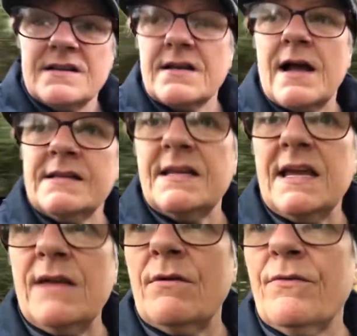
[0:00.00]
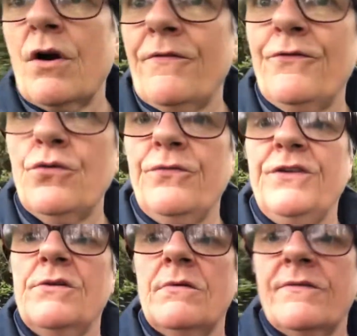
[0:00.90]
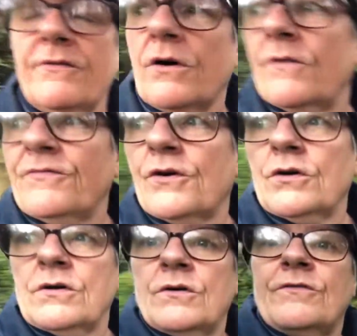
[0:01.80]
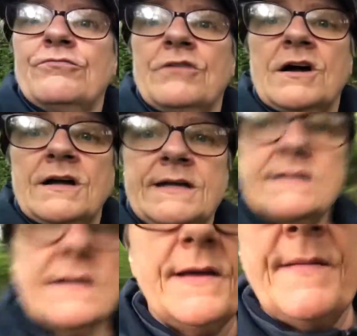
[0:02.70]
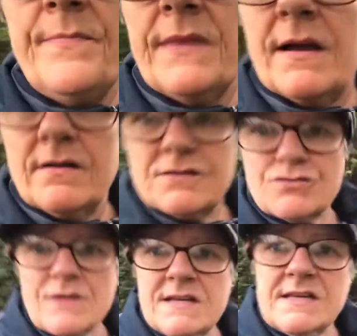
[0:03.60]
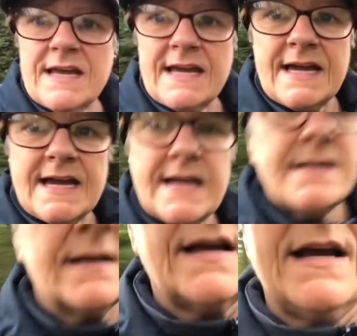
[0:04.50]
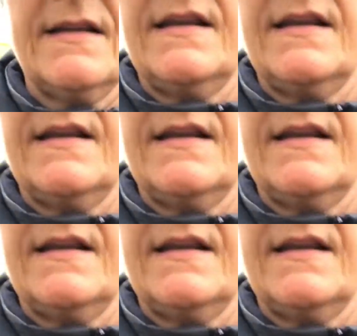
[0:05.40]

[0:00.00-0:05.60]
And here I've got a full view of right, straight ahead and